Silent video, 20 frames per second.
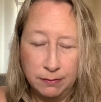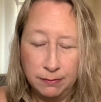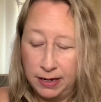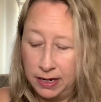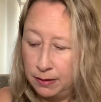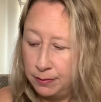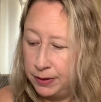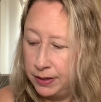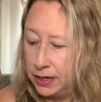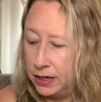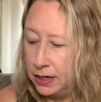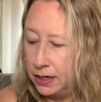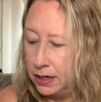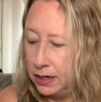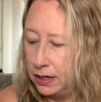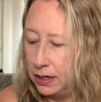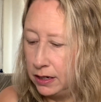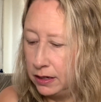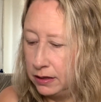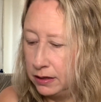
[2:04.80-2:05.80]

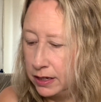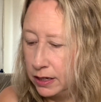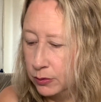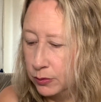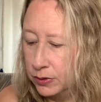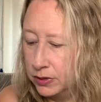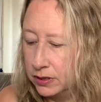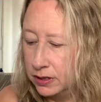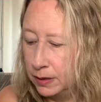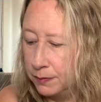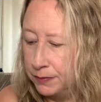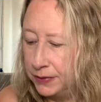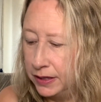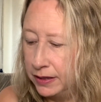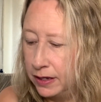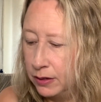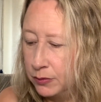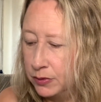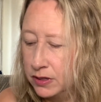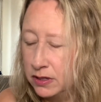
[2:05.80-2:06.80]
Maybe there was something
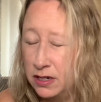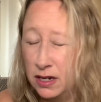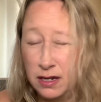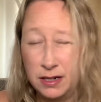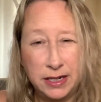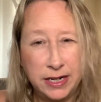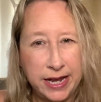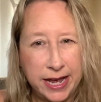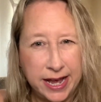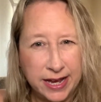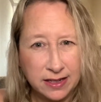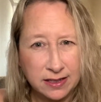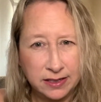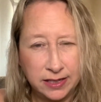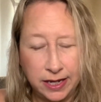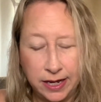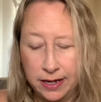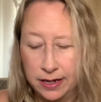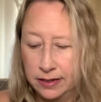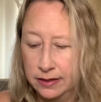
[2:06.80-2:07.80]
that was done in
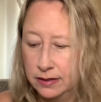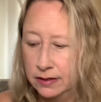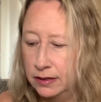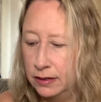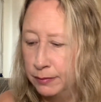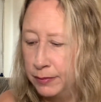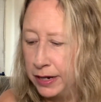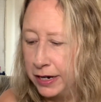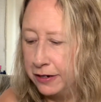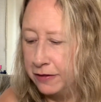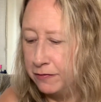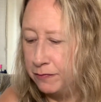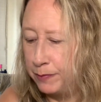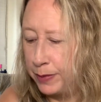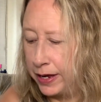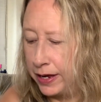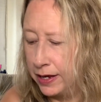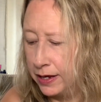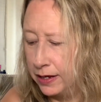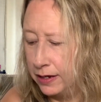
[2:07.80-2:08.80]
excess. There might have
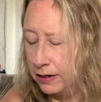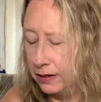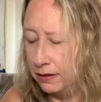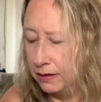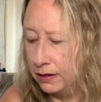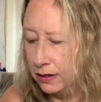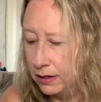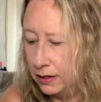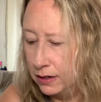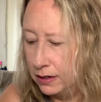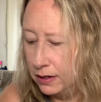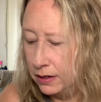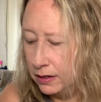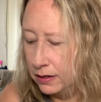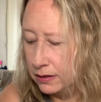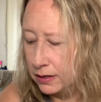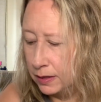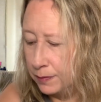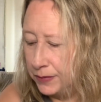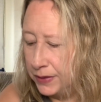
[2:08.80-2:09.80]
been
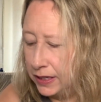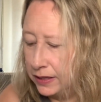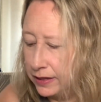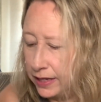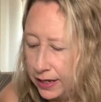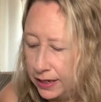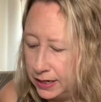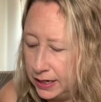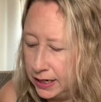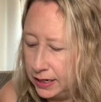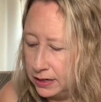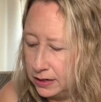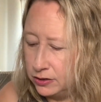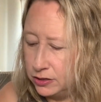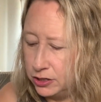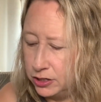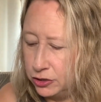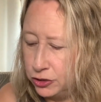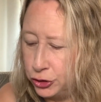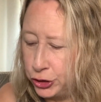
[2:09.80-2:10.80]
something that needed
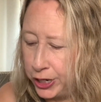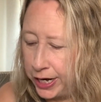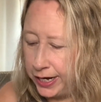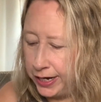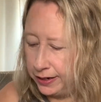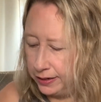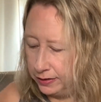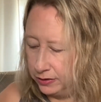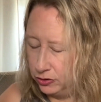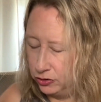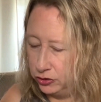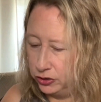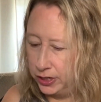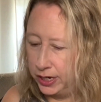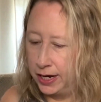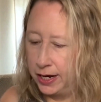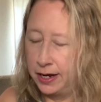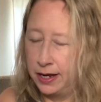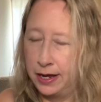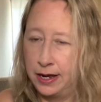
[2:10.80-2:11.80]
to change.
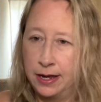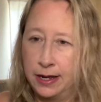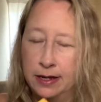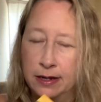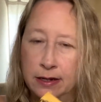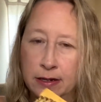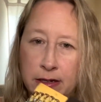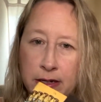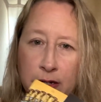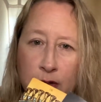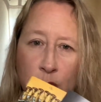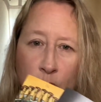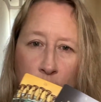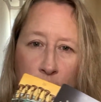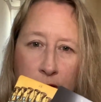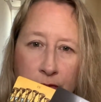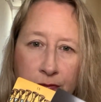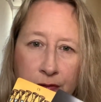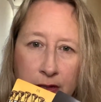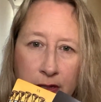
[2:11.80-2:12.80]
And in
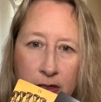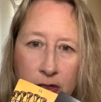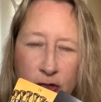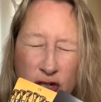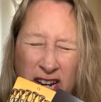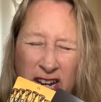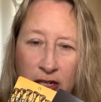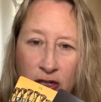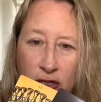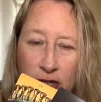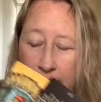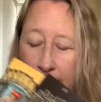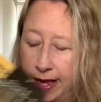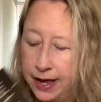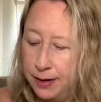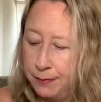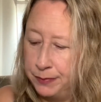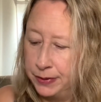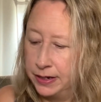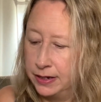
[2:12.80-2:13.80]
order for this change to
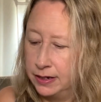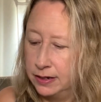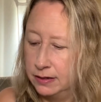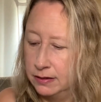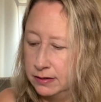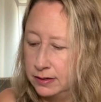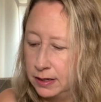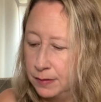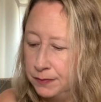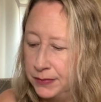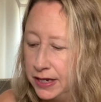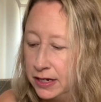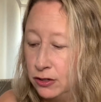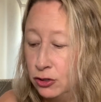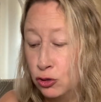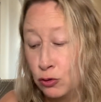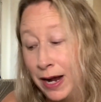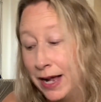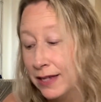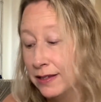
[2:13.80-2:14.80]
happen, something
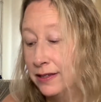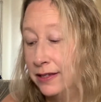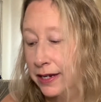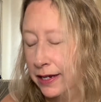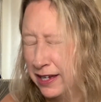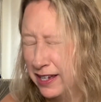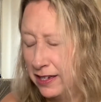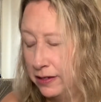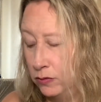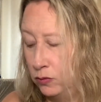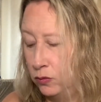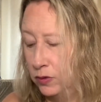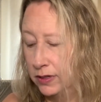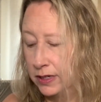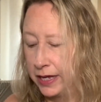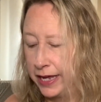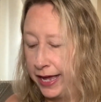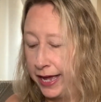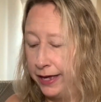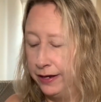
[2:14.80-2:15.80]
drastic was
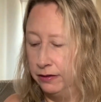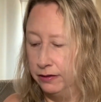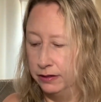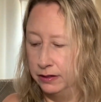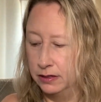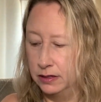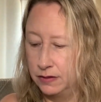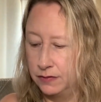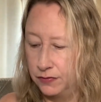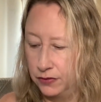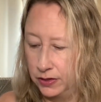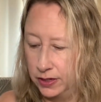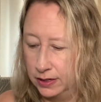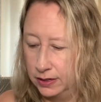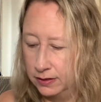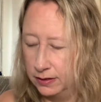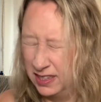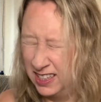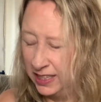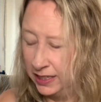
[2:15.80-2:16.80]
a catalyst for
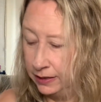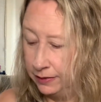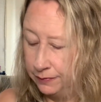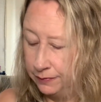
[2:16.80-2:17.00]
this.